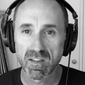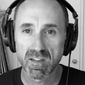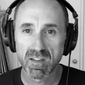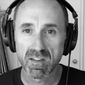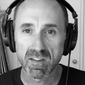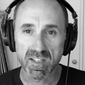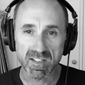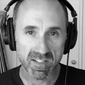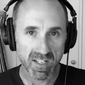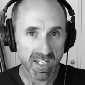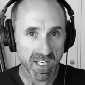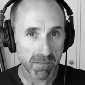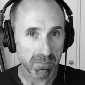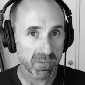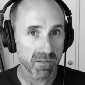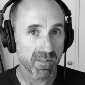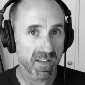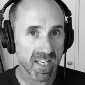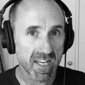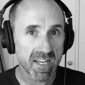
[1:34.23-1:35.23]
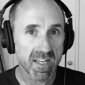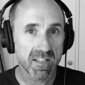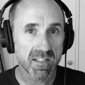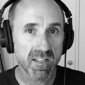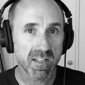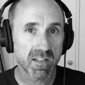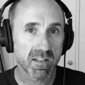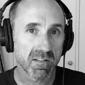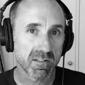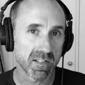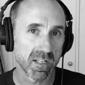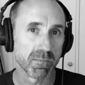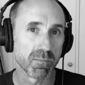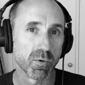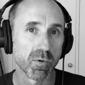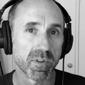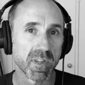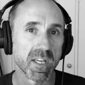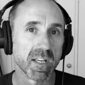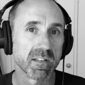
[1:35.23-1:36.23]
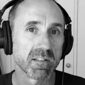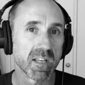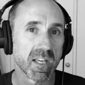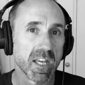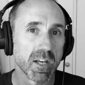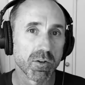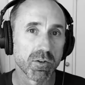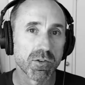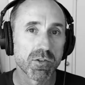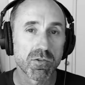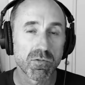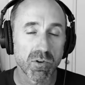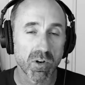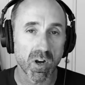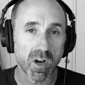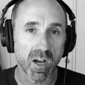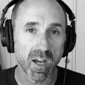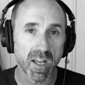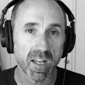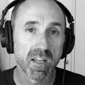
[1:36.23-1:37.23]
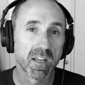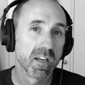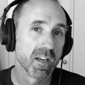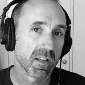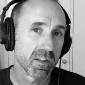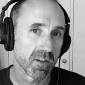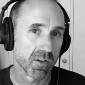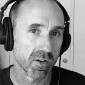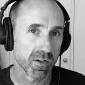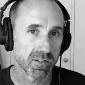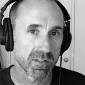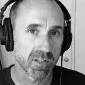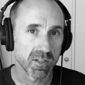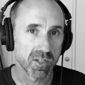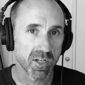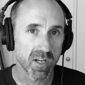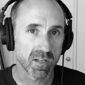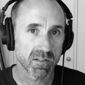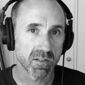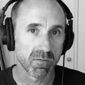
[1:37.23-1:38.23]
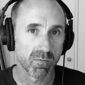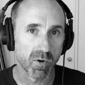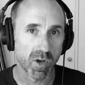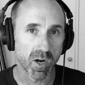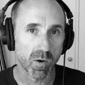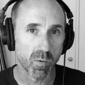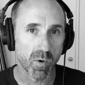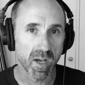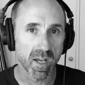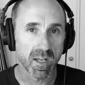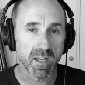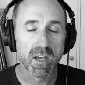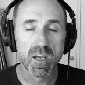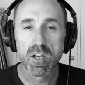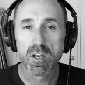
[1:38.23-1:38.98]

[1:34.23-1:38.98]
There's a couple of easy, simple things that he could try that I suggested right away.